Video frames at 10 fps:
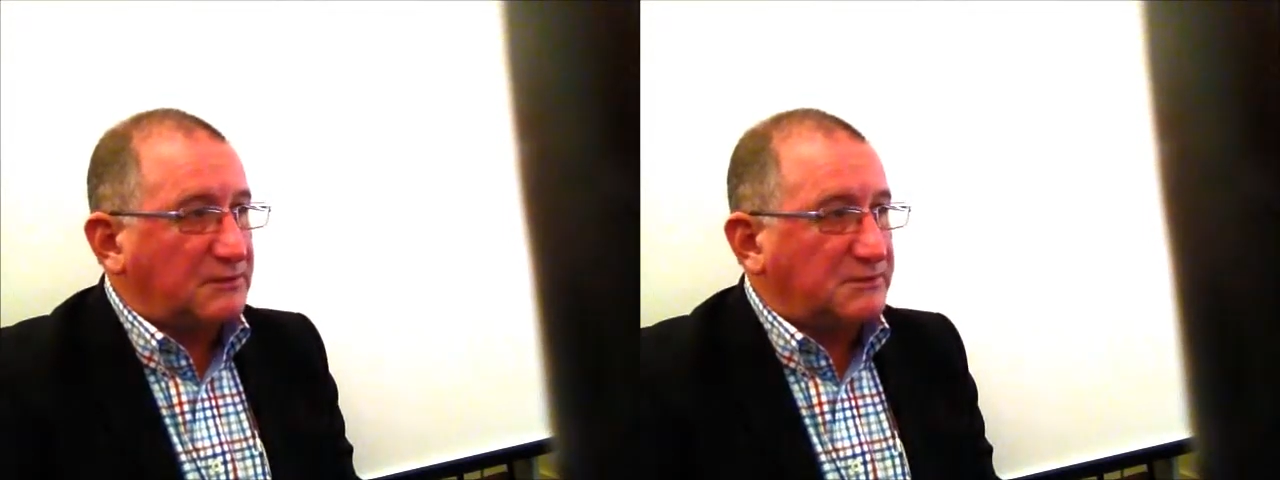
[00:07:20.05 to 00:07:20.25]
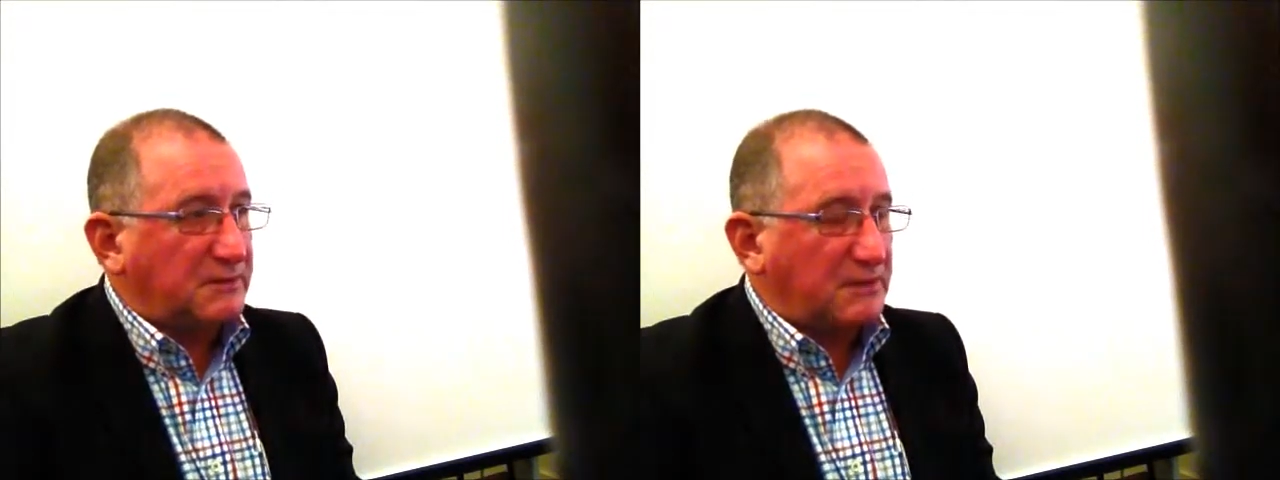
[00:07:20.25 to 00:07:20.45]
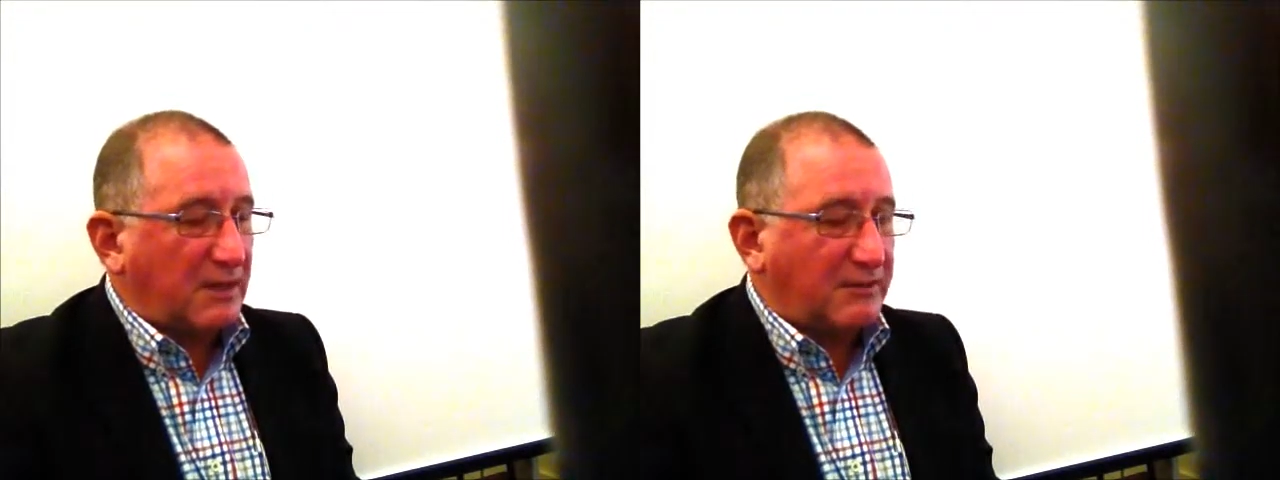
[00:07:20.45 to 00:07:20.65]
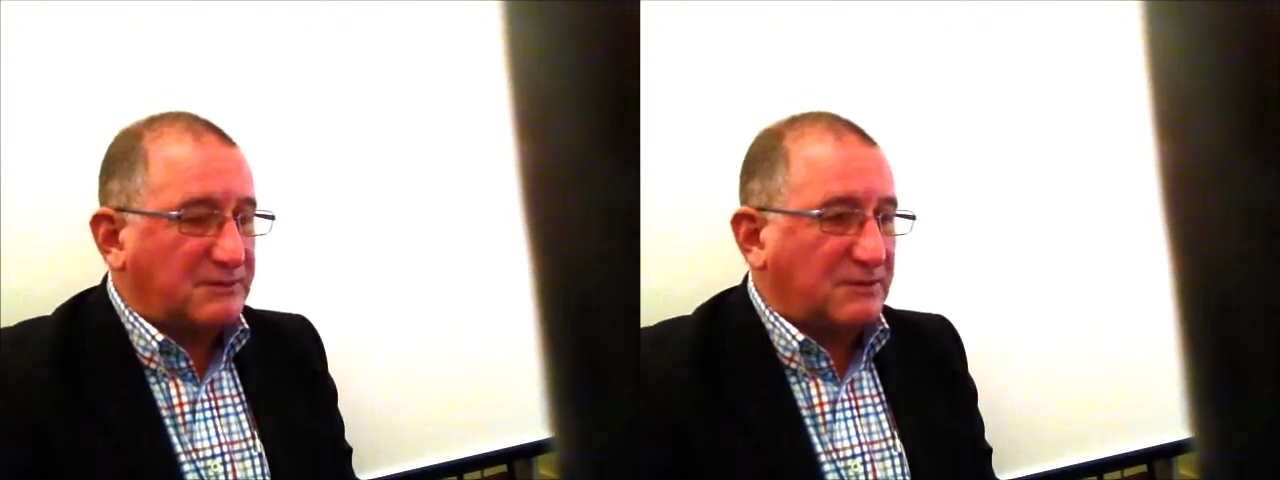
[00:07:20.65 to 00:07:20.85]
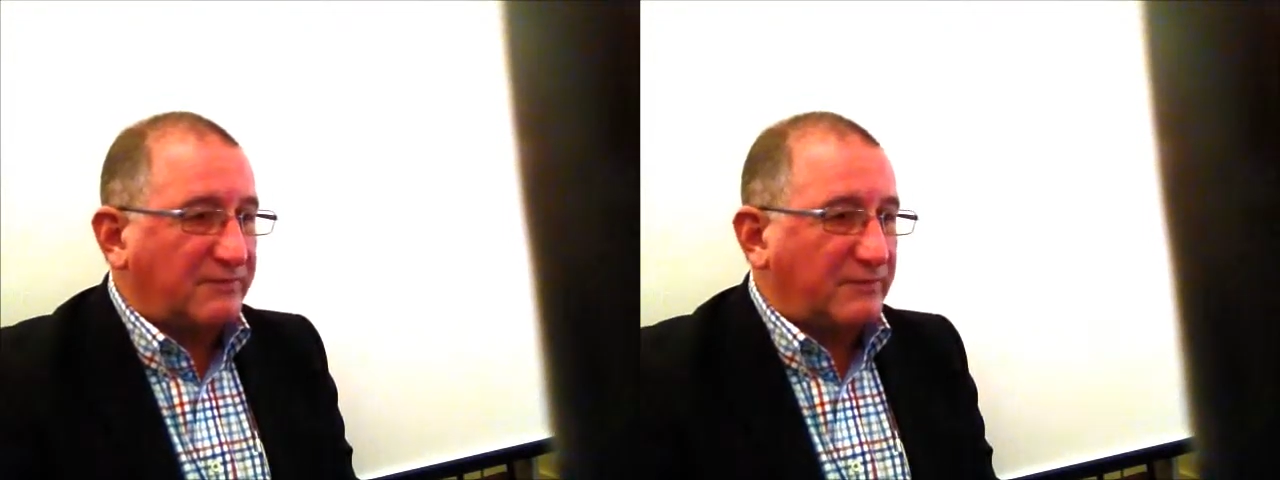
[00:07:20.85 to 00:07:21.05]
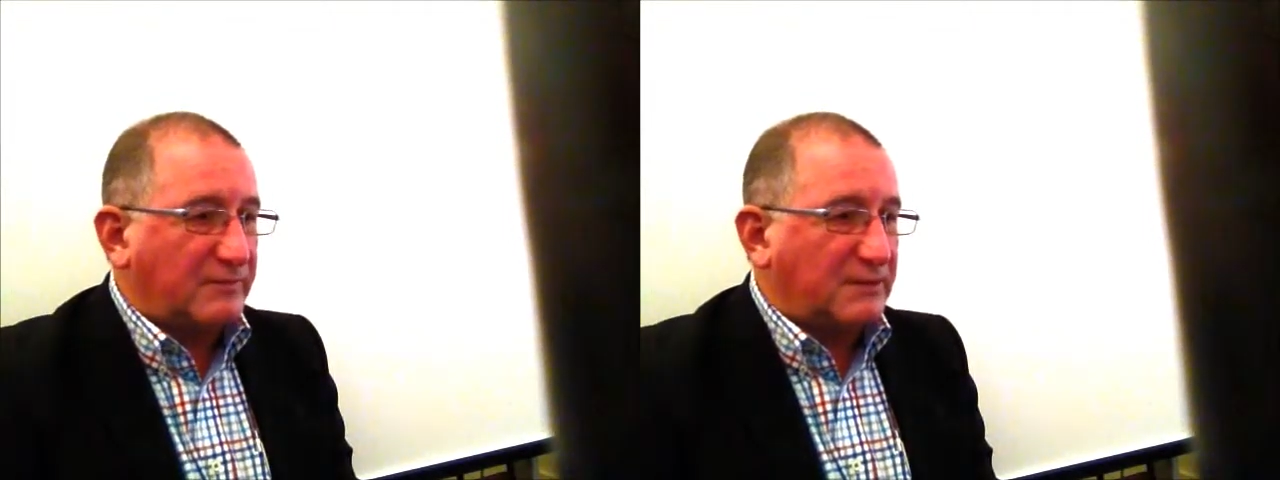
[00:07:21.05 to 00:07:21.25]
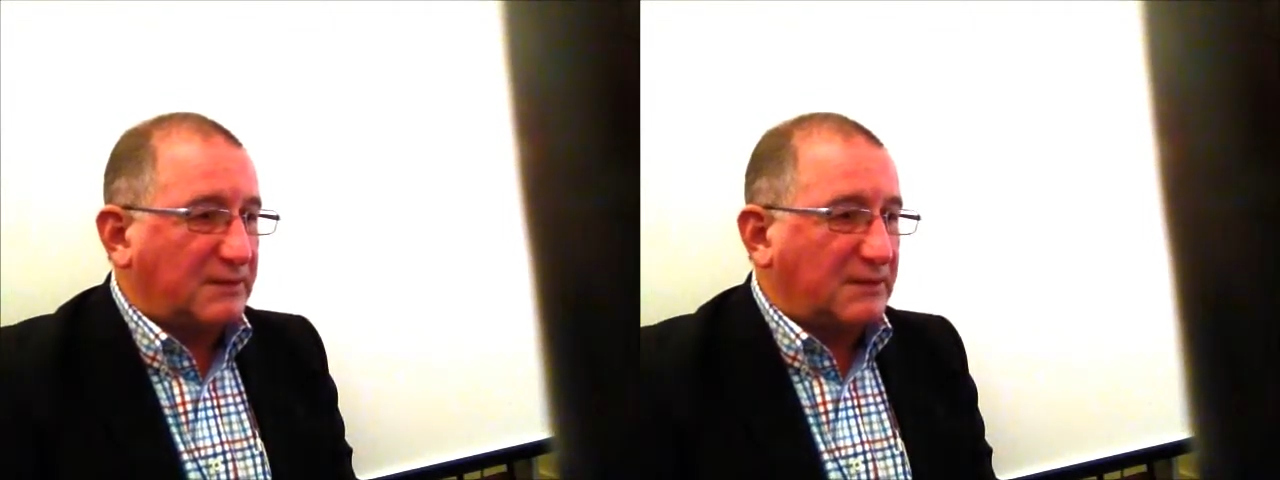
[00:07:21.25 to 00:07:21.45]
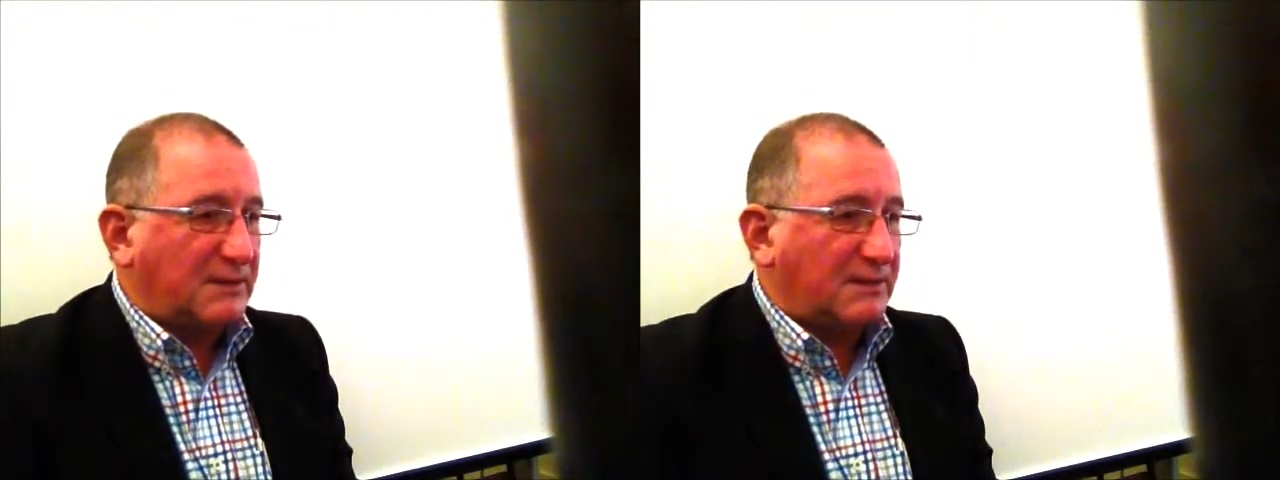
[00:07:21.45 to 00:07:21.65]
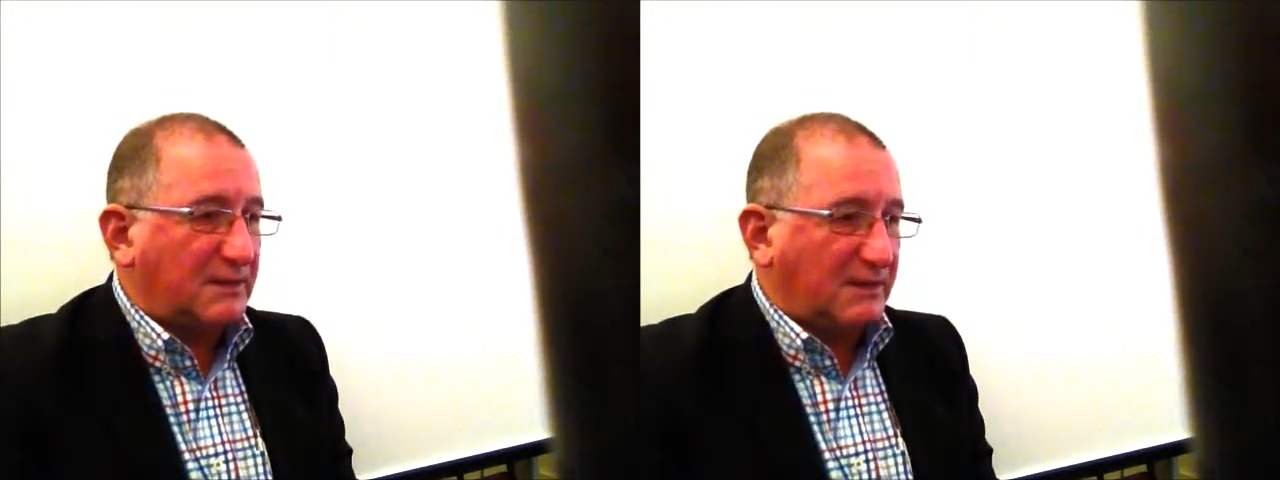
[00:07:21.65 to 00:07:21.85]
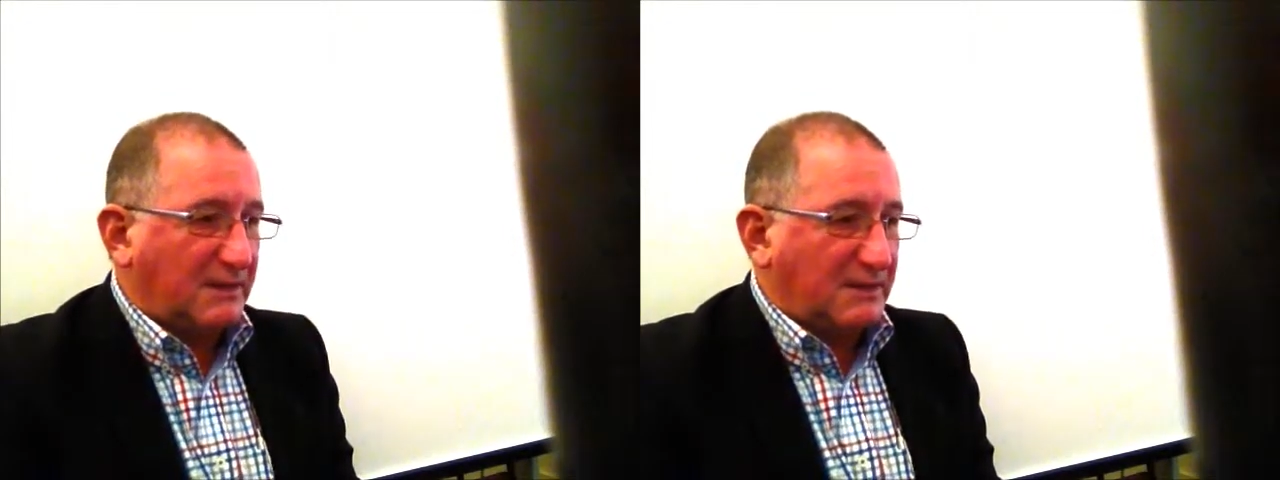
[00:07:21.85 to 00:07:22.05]
being guaranteed from the
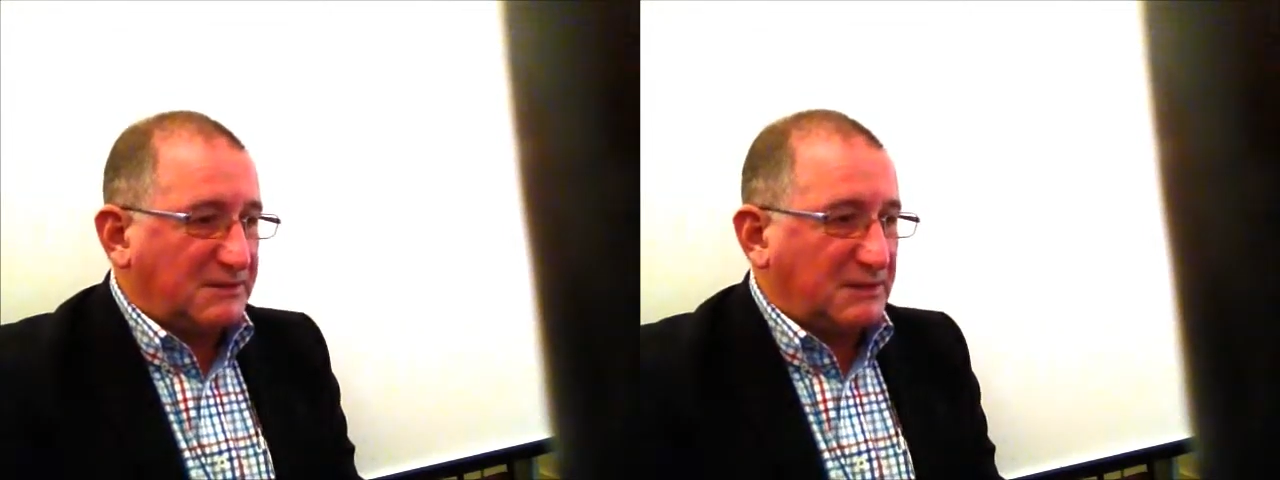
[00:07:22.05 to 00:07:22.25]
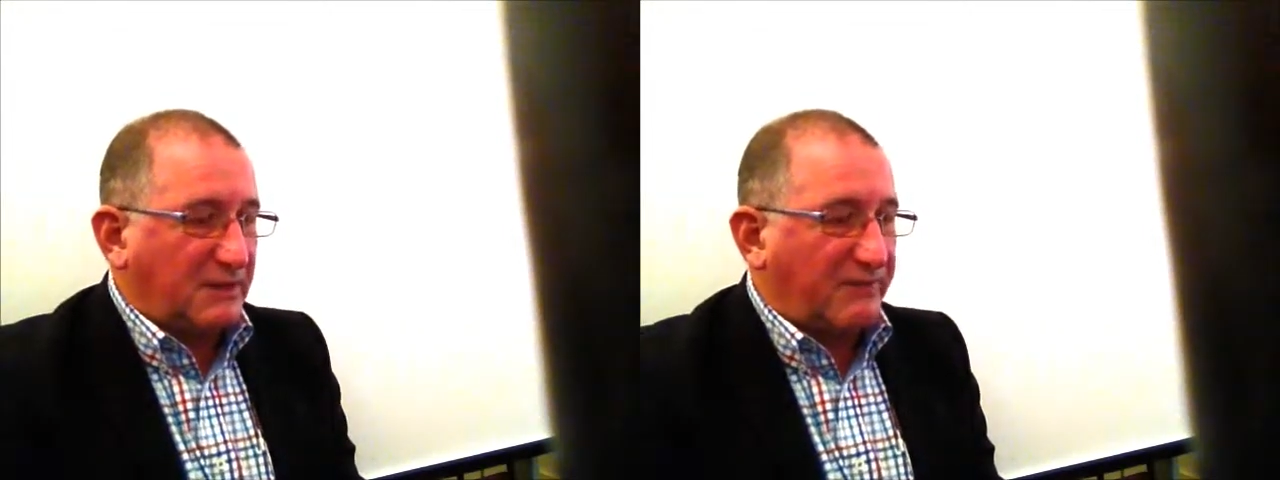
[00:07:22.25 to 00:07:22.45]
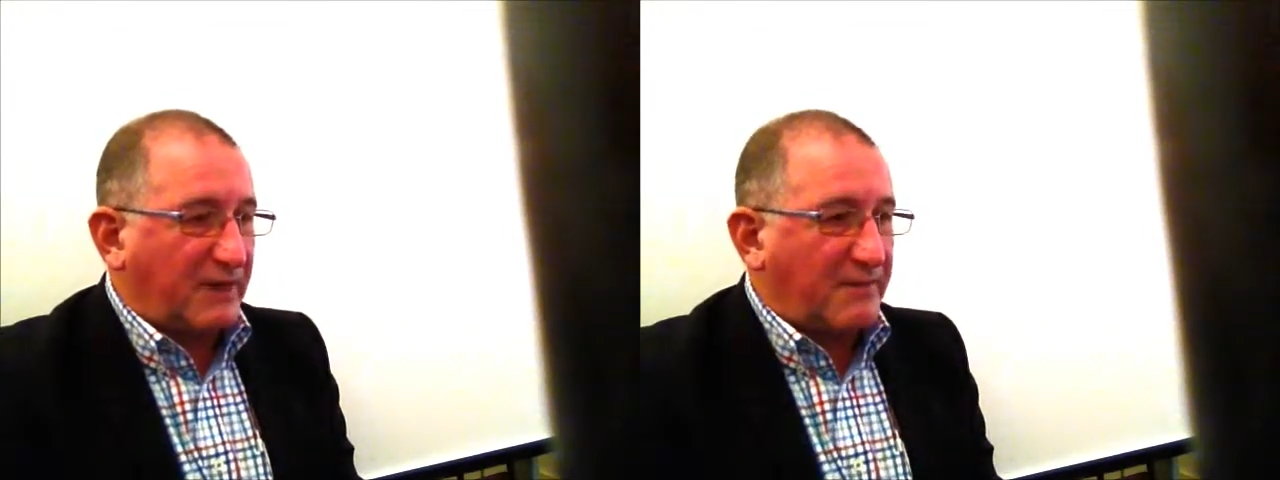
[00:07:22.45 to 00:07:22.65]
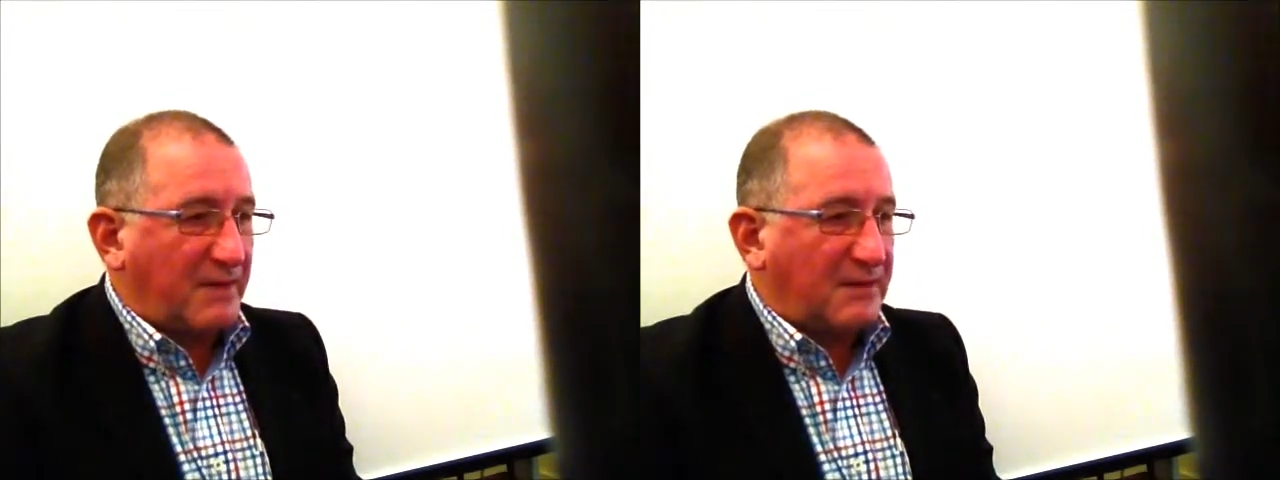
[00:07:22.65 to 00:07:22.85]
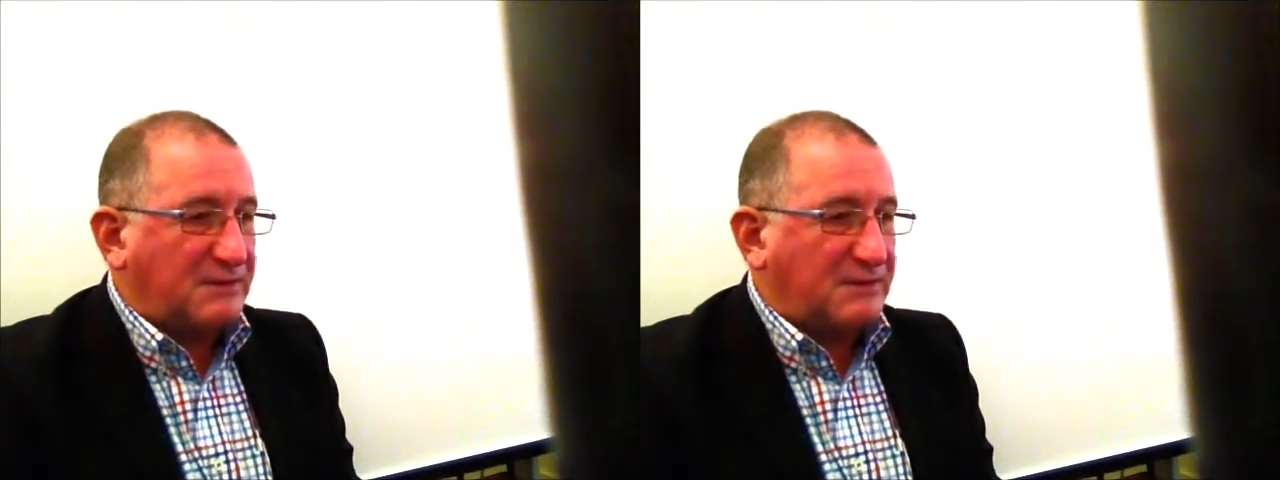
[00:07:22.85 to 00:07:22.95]
TFA money.